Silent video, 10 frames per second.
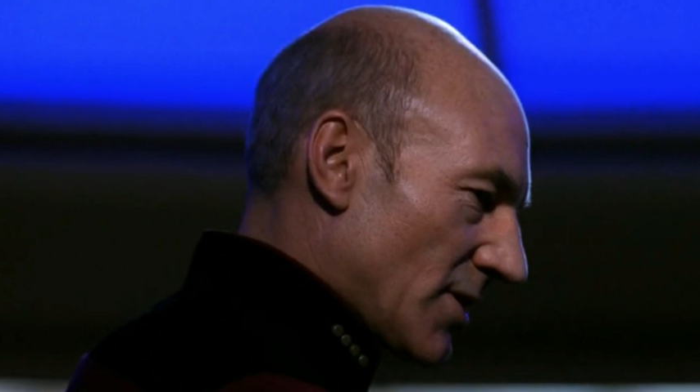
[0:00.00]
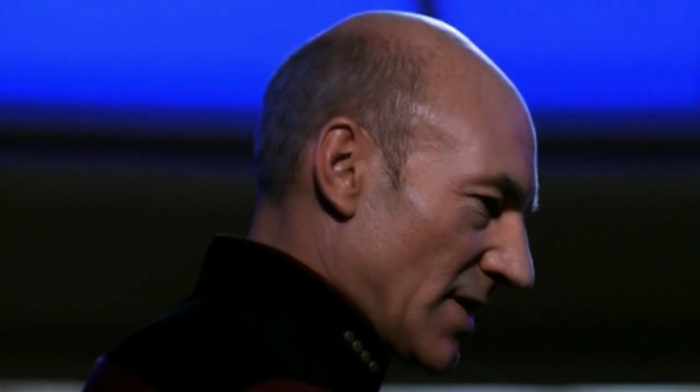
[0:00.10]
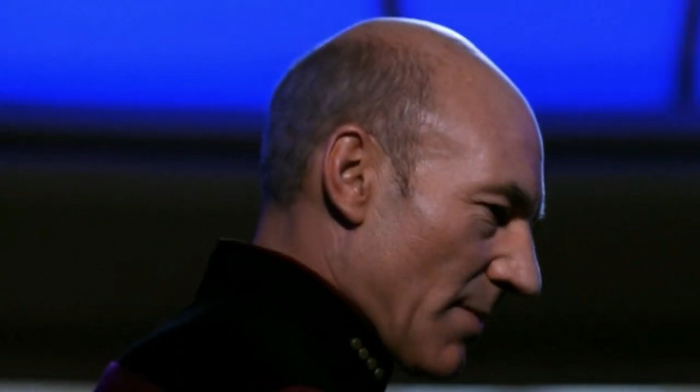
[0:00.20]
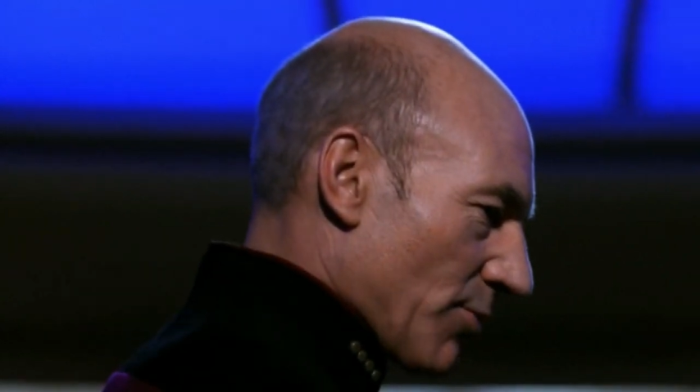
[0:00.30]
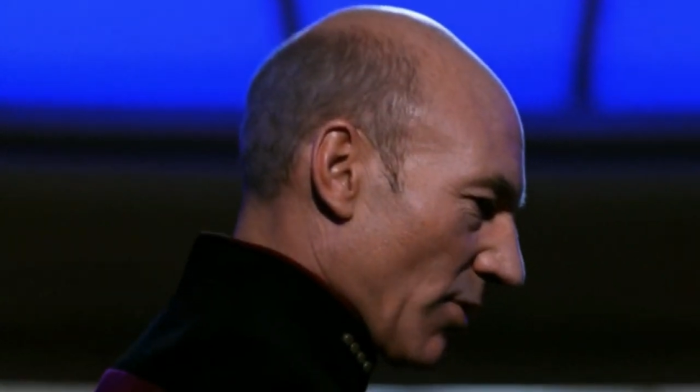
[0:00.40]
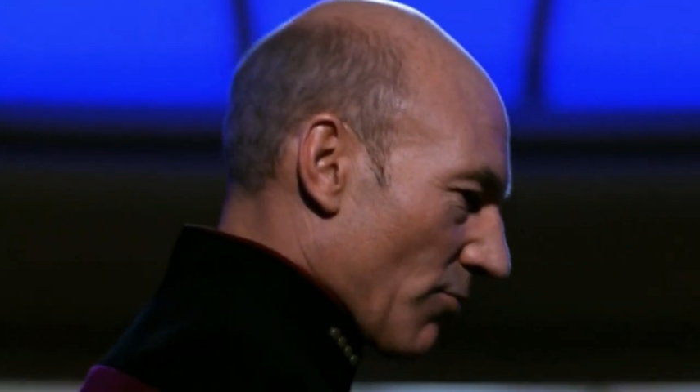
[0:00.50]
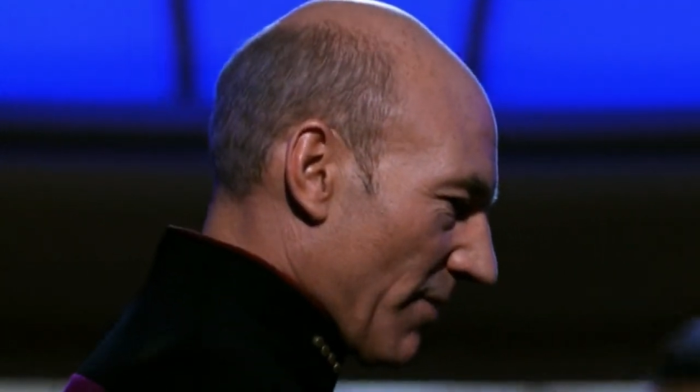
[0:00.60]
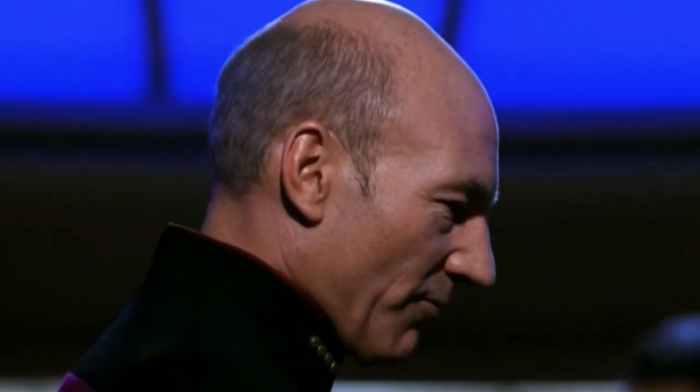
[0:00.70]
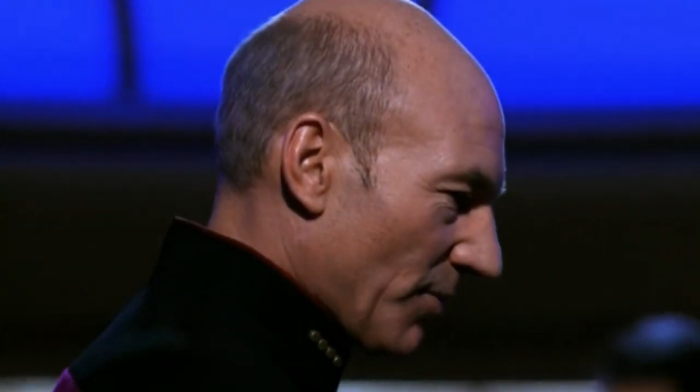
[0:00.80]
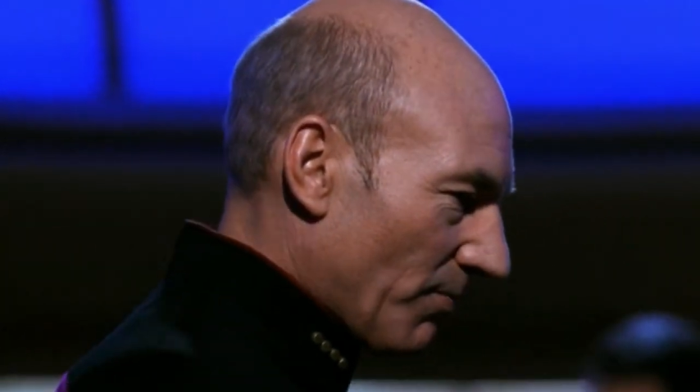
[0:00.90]
the temporal
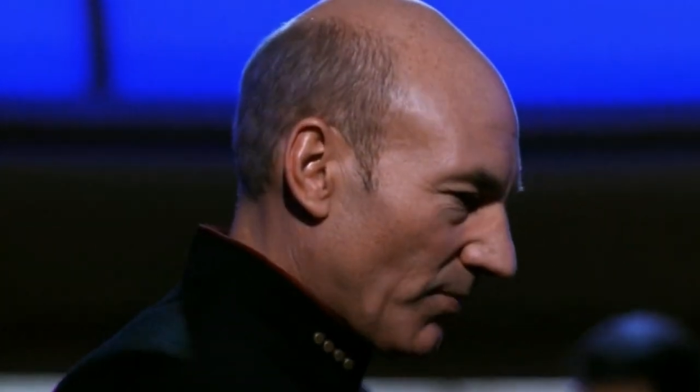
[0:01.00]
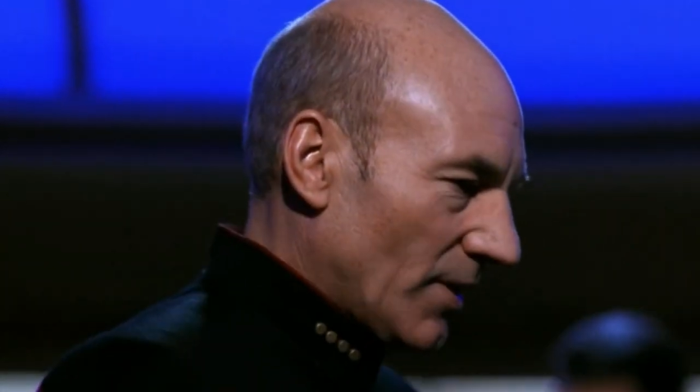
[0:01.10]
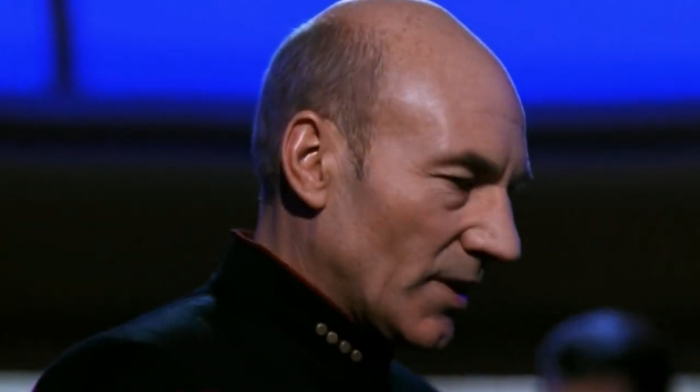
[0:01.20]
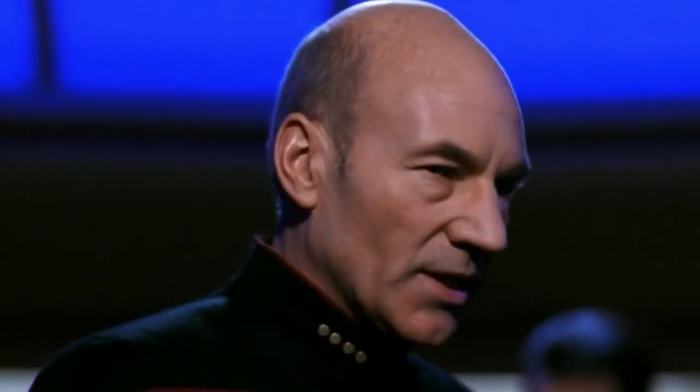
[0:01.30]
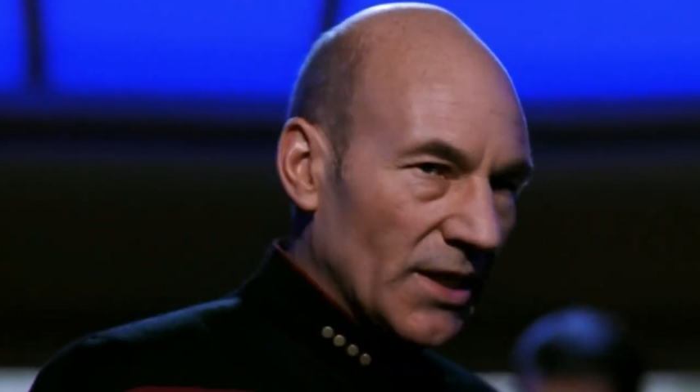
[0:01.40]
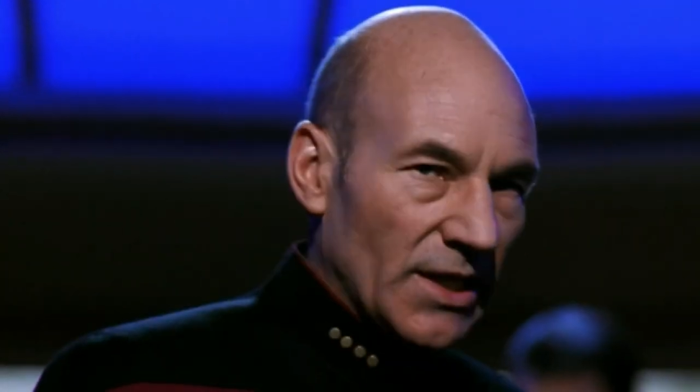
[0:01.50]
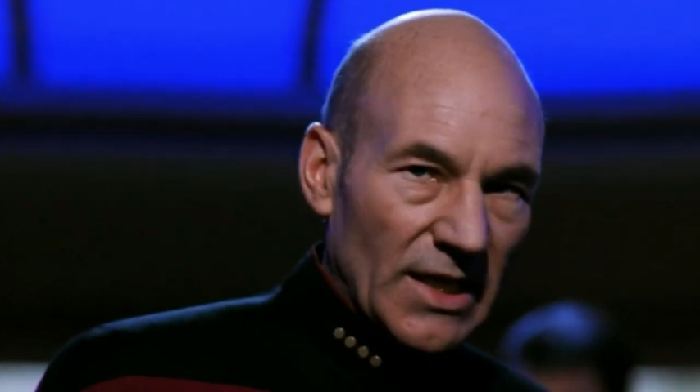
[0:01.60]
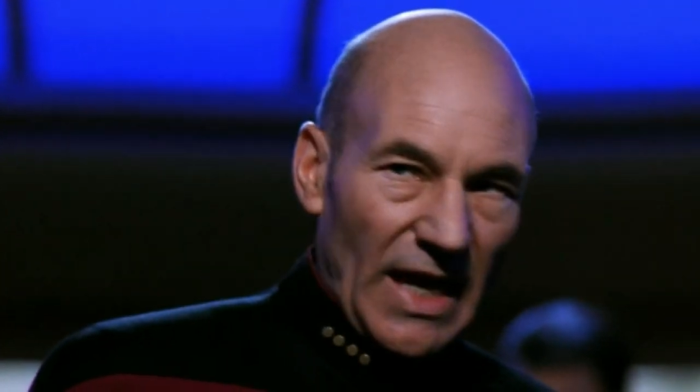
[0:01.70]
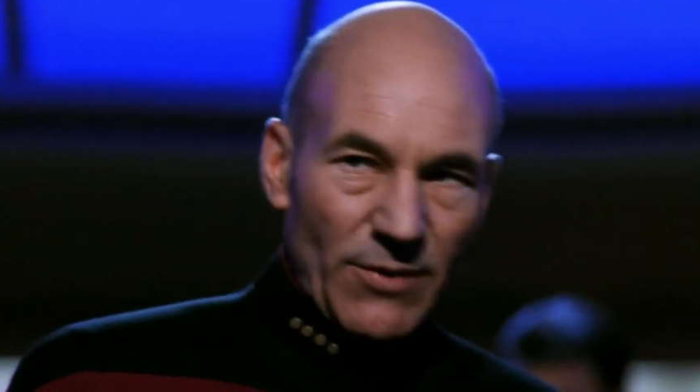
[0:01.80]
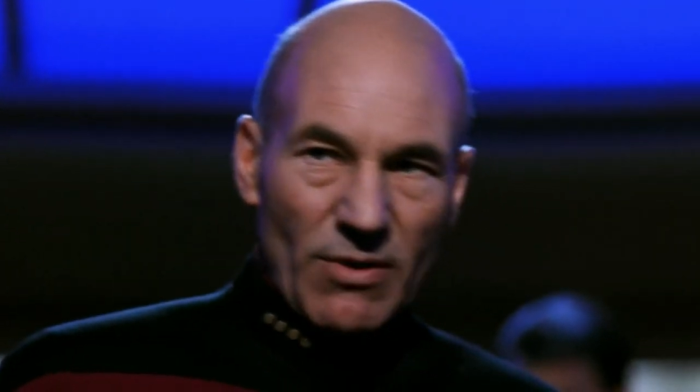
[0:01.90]
rift.
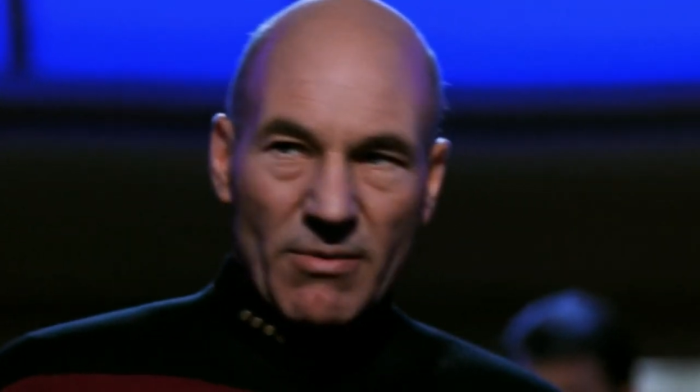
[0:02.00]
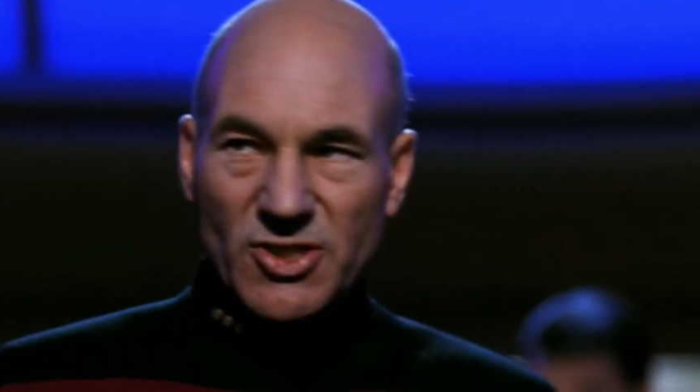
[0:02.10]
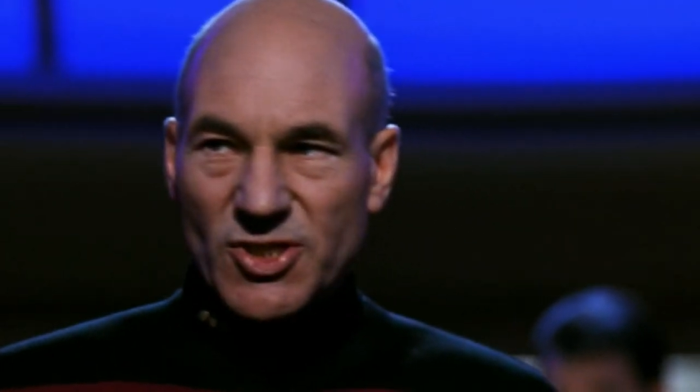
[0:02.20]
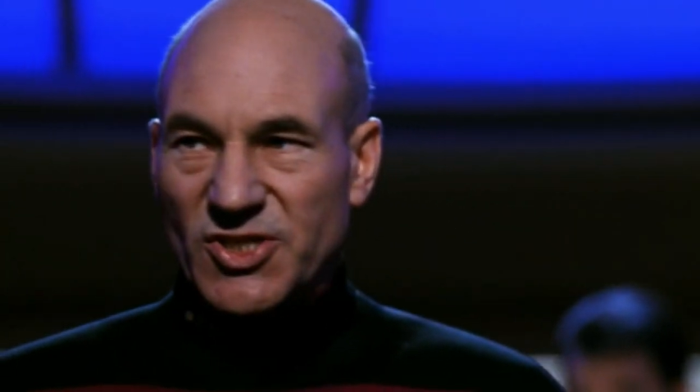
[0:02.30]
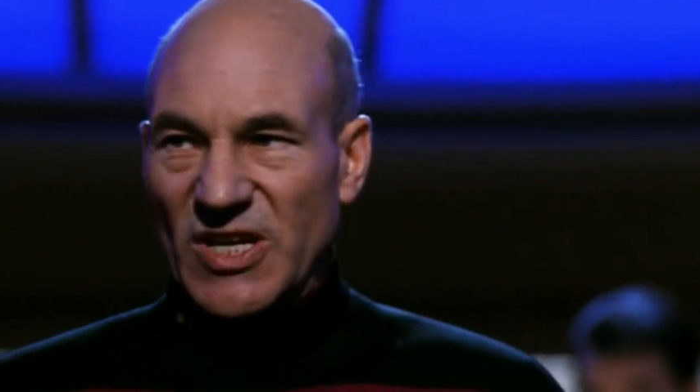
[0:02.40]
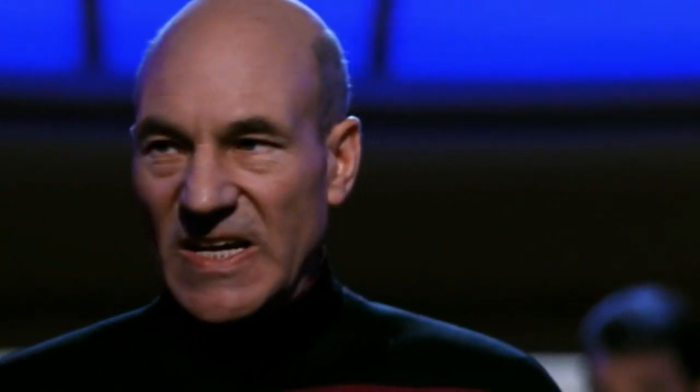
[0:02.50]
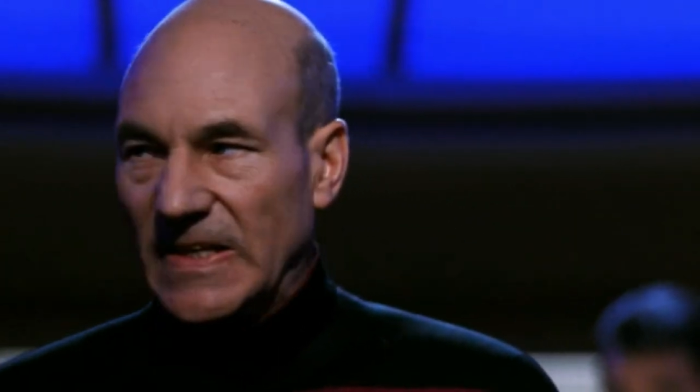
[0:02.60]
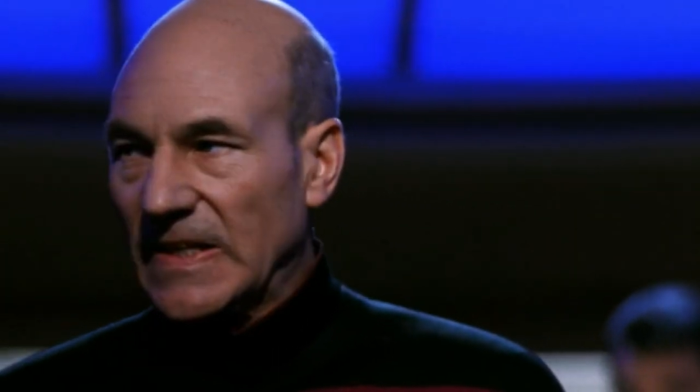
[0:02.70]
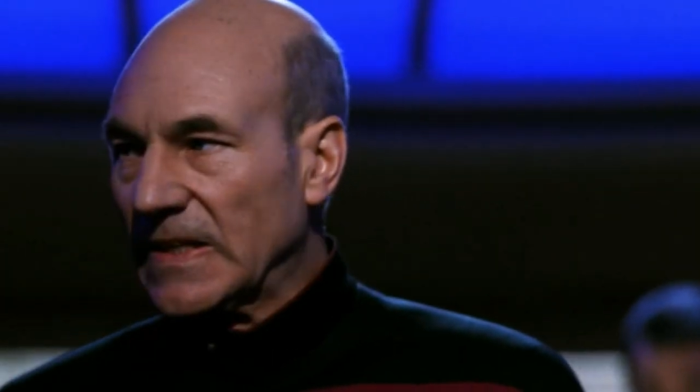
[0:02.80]
And we must succeed.